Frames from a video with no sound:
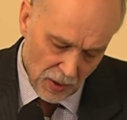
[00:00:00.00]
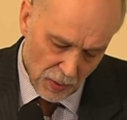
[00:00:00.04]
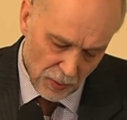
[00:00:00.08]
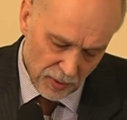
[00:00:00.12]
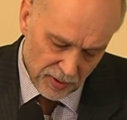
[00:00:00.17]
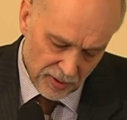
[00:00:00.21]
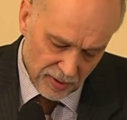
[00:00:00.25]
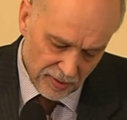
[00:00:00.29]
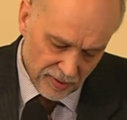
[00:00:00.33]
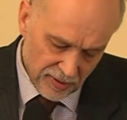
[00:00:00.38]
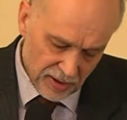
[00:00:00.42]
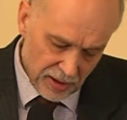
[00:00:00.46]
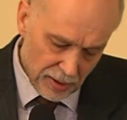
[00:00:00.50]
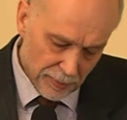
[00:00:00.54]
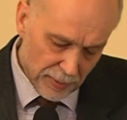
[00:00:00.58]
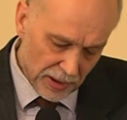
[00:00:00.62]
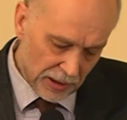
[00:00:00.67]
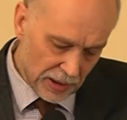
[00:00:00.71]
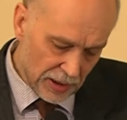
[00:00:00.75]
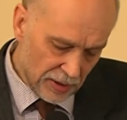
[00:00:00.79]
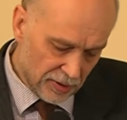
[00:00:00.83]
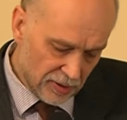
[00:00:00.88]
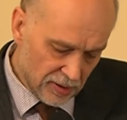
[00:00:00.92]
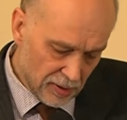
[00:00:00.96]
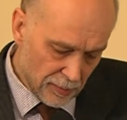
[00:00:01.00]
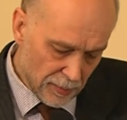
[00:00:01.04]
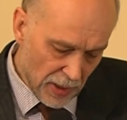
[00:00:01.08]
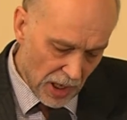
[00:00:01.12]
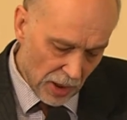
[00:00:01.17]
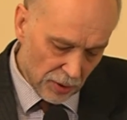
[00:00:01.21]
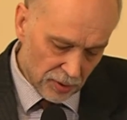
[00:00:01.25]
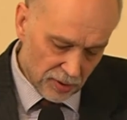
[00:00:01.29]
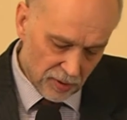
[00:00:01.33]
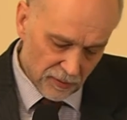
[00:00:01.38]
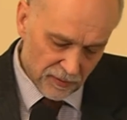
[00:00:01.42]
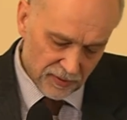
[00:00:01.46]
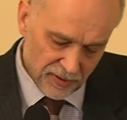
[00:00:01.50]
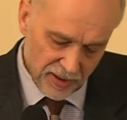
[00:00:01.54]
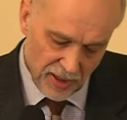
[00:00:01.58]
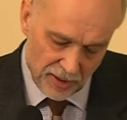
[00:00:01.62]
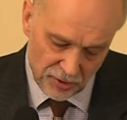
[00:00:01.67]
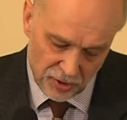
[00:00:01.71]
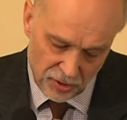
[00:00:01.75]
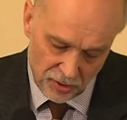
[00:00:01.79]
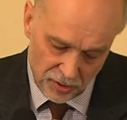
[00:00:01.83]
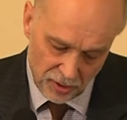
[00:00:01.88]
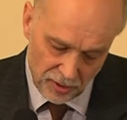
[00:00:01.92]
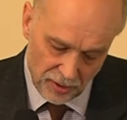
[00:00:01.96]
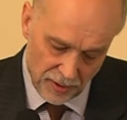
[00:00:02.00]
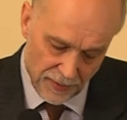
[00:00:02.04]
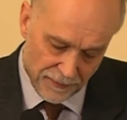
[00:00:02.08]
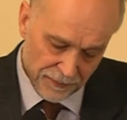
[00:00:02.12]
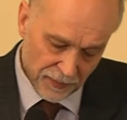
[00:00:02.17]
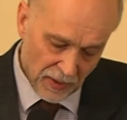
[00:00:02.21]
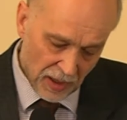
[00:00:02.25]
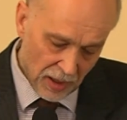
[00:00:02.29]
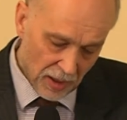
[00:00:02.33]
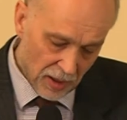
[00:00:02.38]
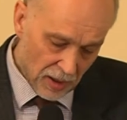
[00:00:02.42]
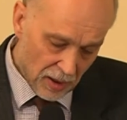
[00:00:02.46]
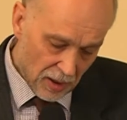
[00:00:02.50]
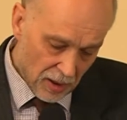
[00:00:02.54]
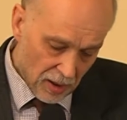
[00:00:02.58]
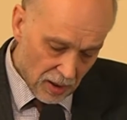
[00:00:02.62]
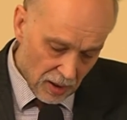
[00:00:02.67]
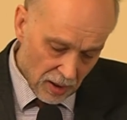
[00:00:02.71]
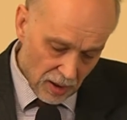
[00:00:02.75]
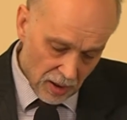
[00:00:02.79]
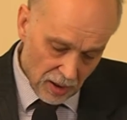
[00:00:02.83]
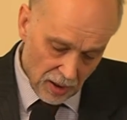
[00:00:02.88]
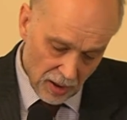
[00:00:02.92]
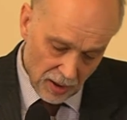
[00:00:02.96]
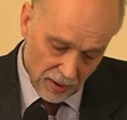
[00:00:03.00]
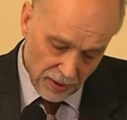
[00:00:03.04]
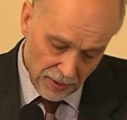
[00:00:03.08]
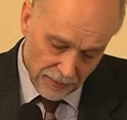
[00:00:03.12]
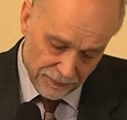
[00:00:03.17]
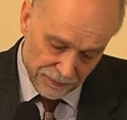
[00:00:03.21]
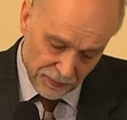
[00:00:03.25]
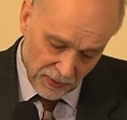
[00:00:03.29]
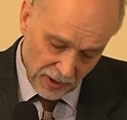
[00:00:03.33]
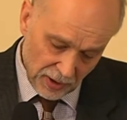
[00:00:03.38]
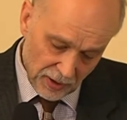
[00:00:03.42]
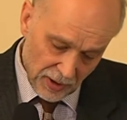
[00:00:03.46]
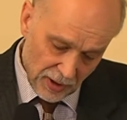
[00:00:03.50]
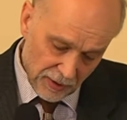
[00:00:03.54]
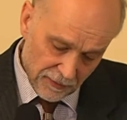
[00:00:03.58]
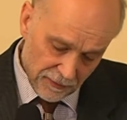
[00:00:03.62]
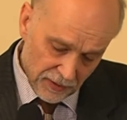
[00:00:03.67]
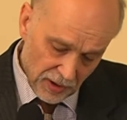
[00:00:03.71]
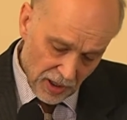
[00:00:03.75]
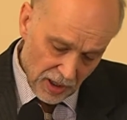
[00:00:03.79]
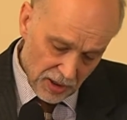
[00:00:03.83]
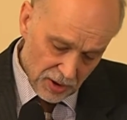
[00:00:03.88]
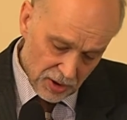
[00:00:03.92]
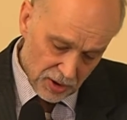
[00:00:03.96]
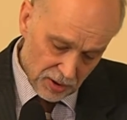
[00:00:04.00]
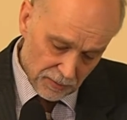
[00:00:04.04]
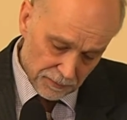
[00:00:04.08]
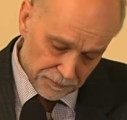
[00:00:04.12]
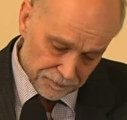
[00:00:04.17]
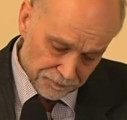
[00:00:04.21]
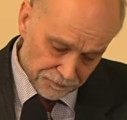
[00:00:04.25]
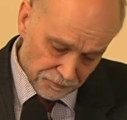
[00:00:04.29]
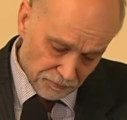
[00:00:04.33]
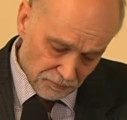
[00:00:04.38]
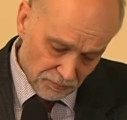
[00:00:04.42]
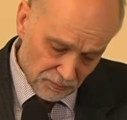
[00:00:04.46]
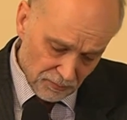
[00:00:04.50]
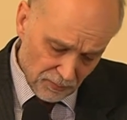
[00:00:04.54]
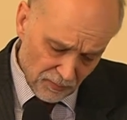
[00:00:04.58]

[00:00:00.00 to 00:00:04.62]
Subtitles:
with its limitless amounts of sensual gratification?